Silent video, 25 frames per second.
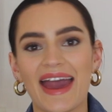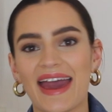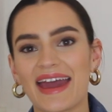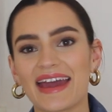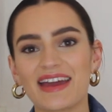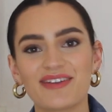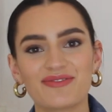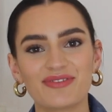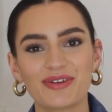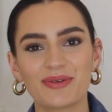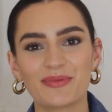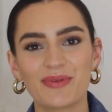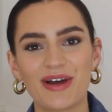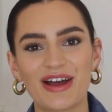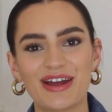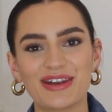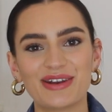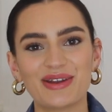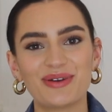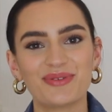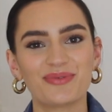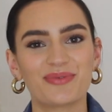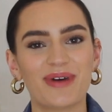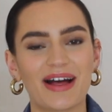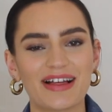Hey
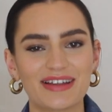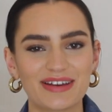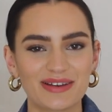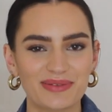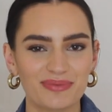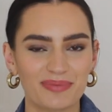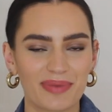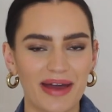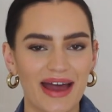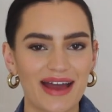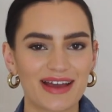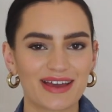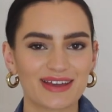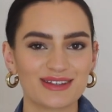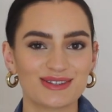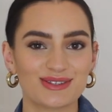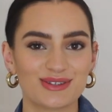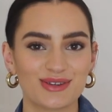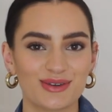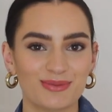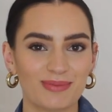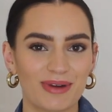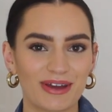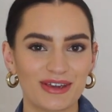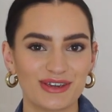everyone, welcome back
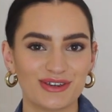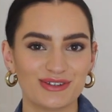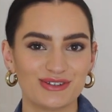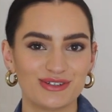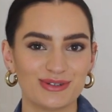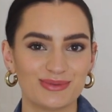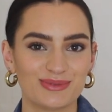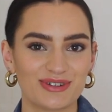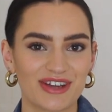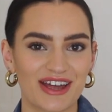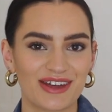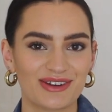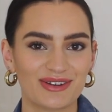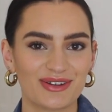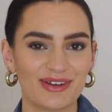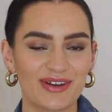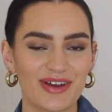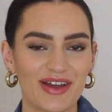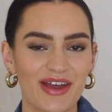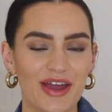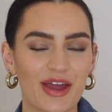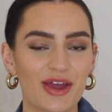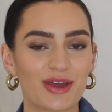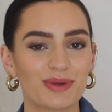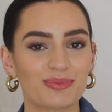to my YouTube channel.
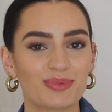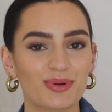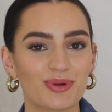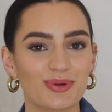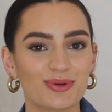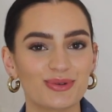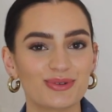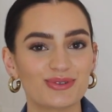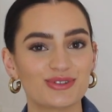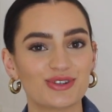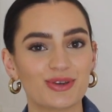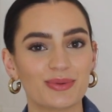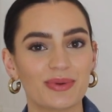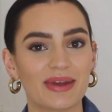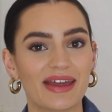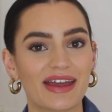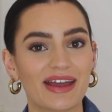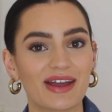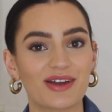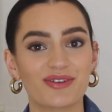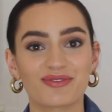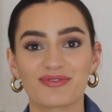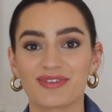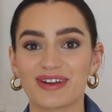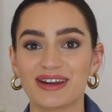I hope you're all
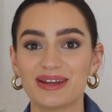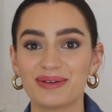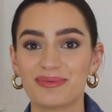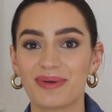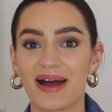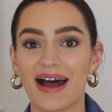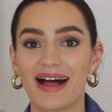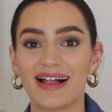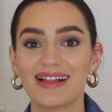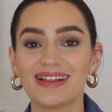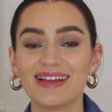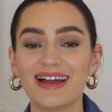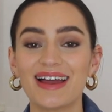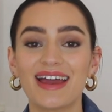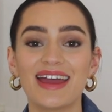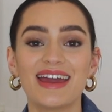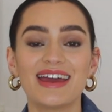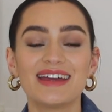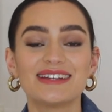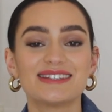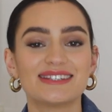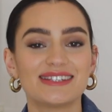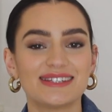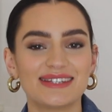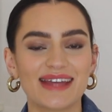doing really well.
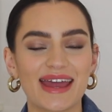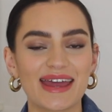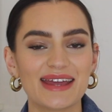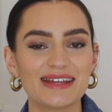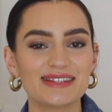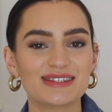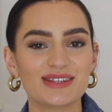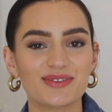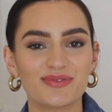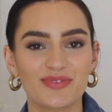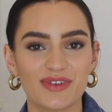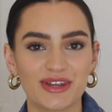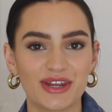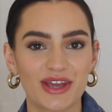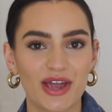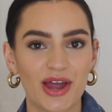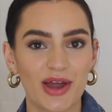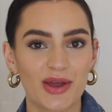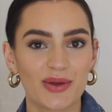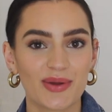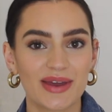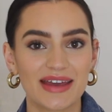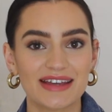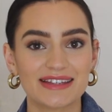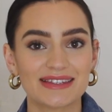Today's
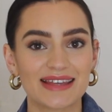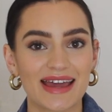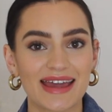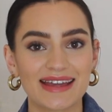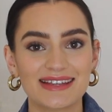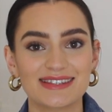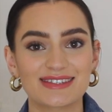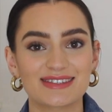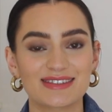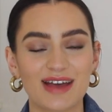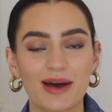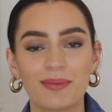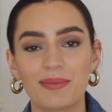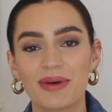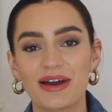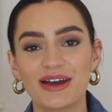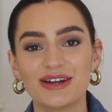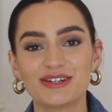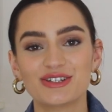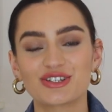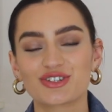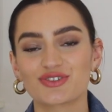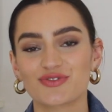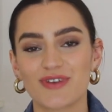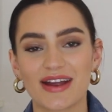video is a summer
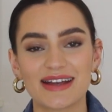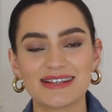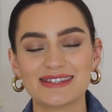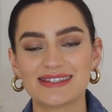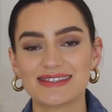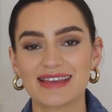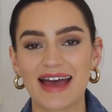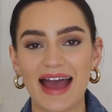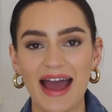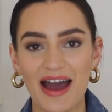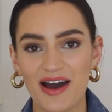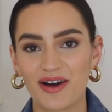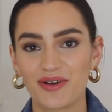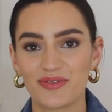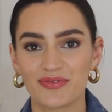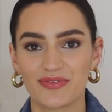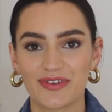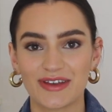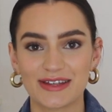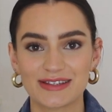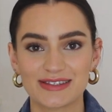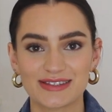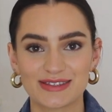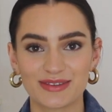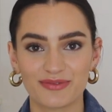dress
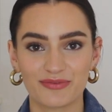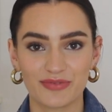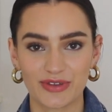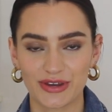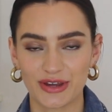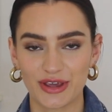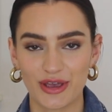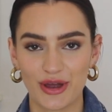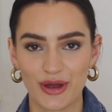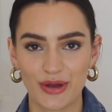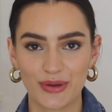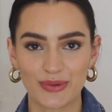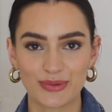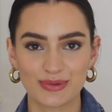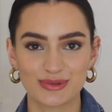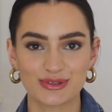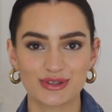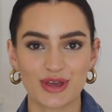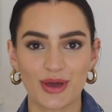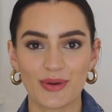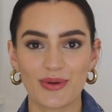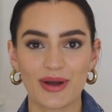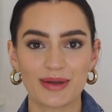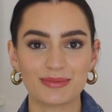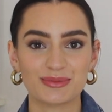outfits video.
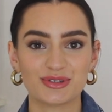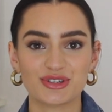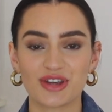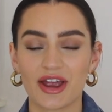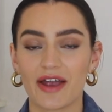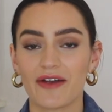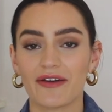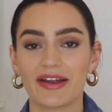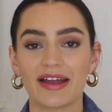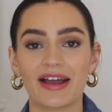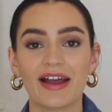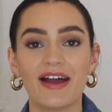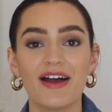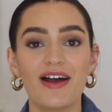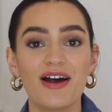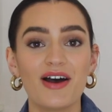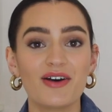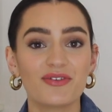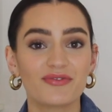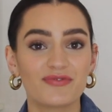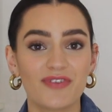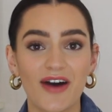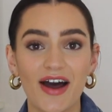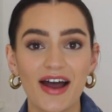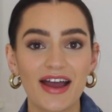So I'm sharing
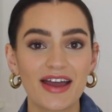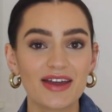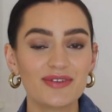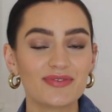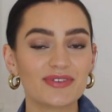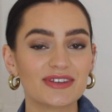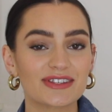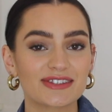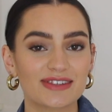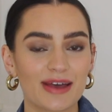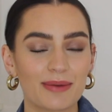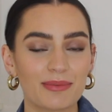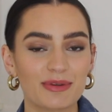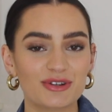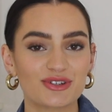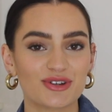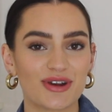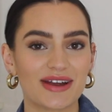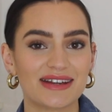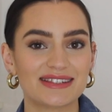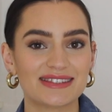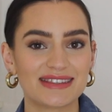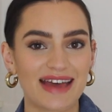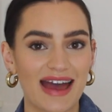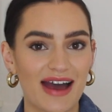5 summer
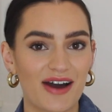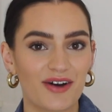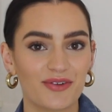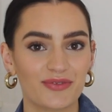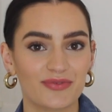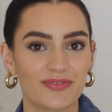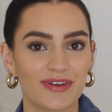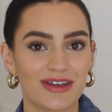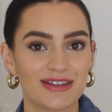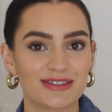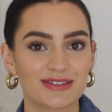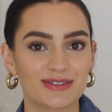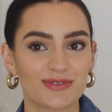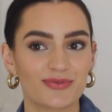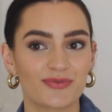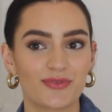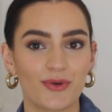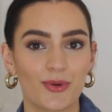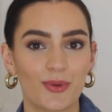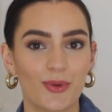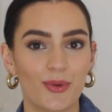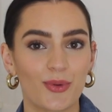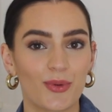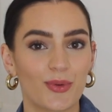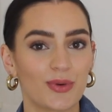dress outfits
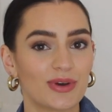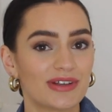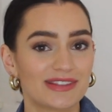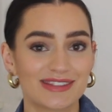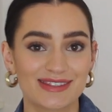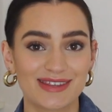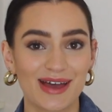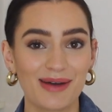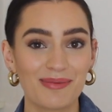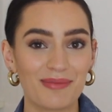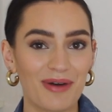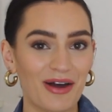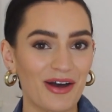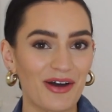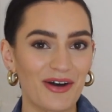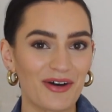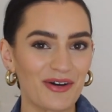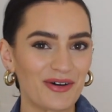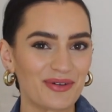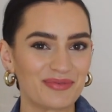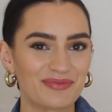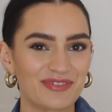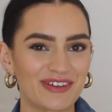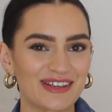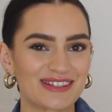for summer,
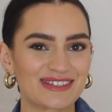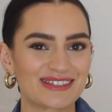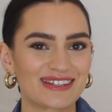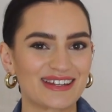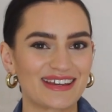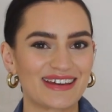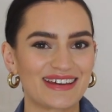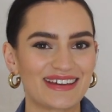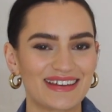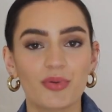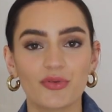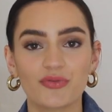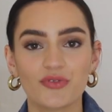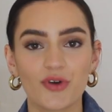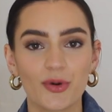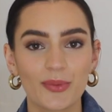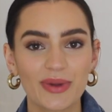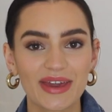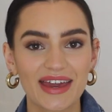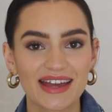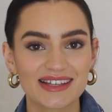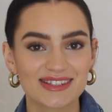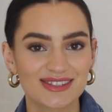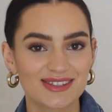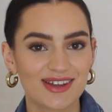obviously. Before we
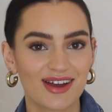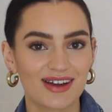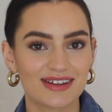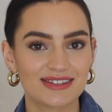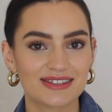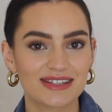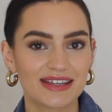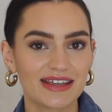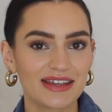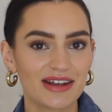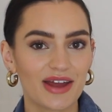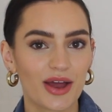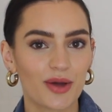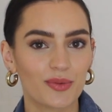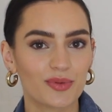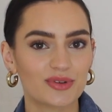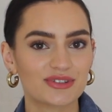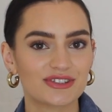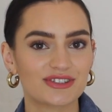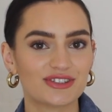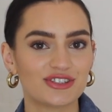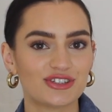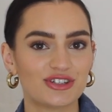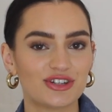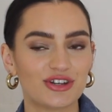get started, I
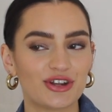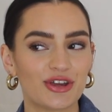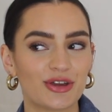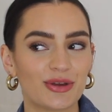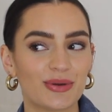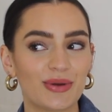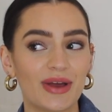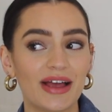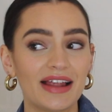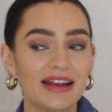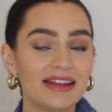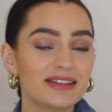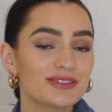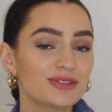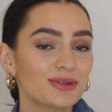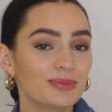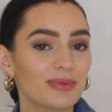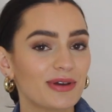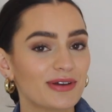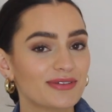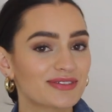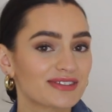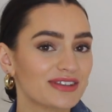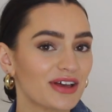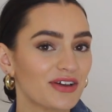wanted to do a little
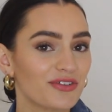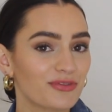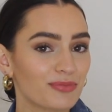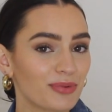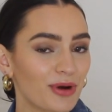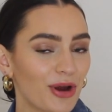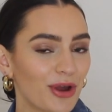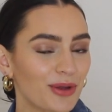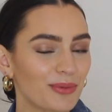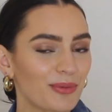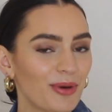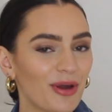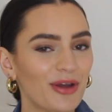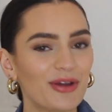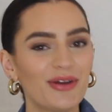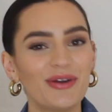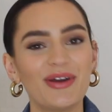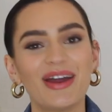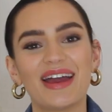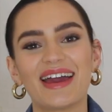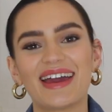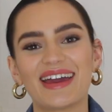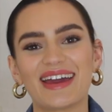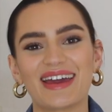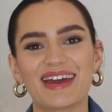bit of self-promo
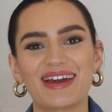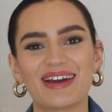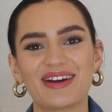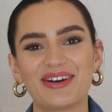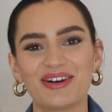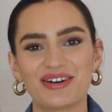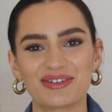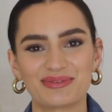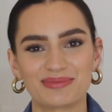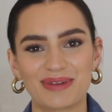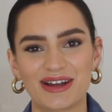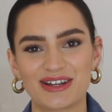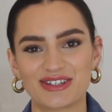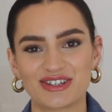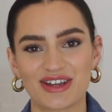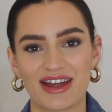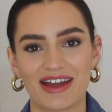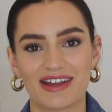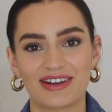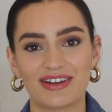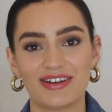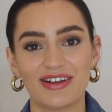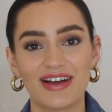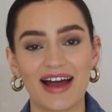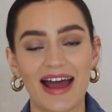here on my
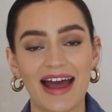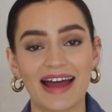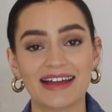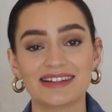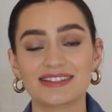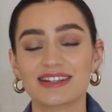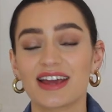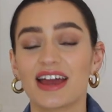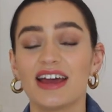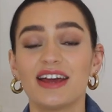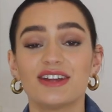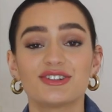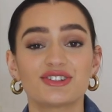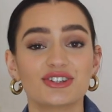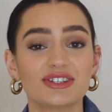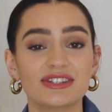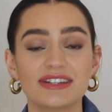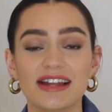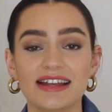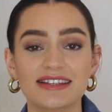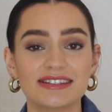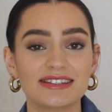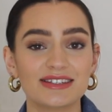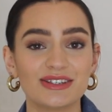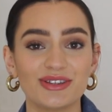channel and just
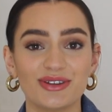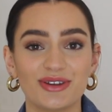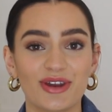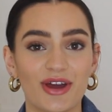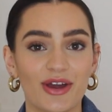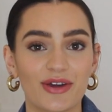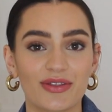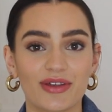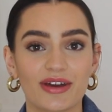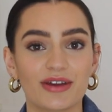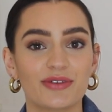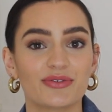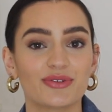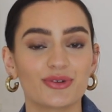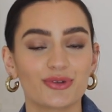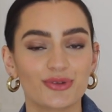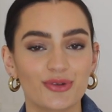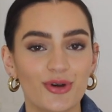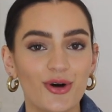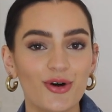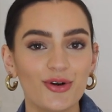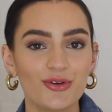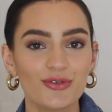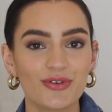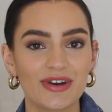letting you know that if you're
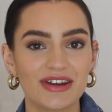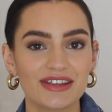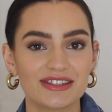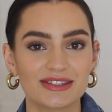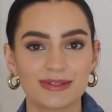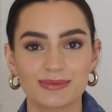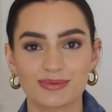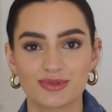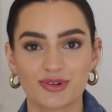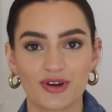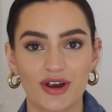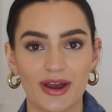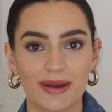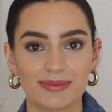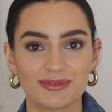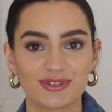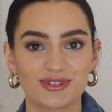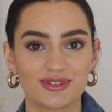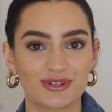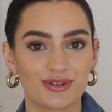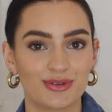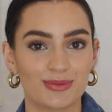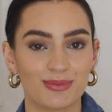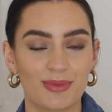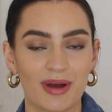not already subscribed
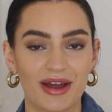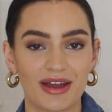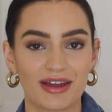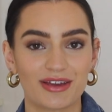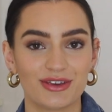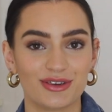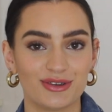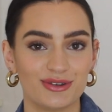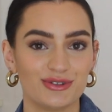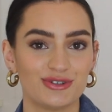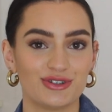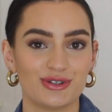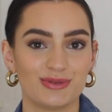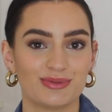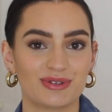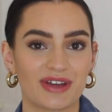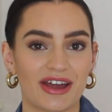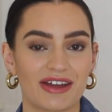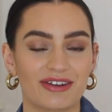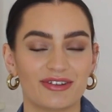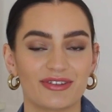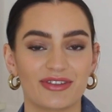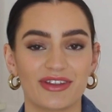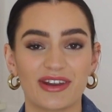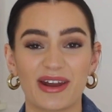to my YouTube
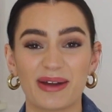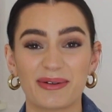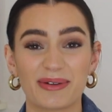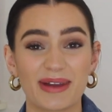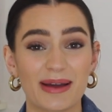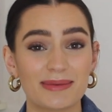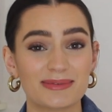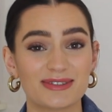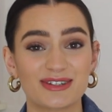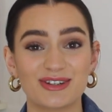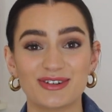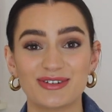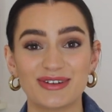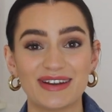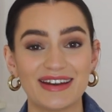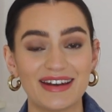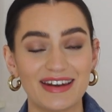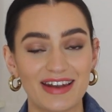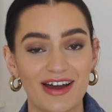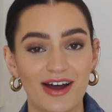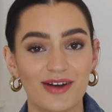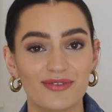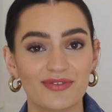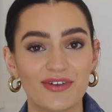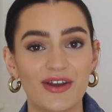channel, then I would absolutely
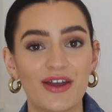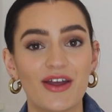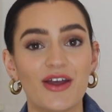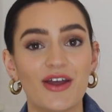love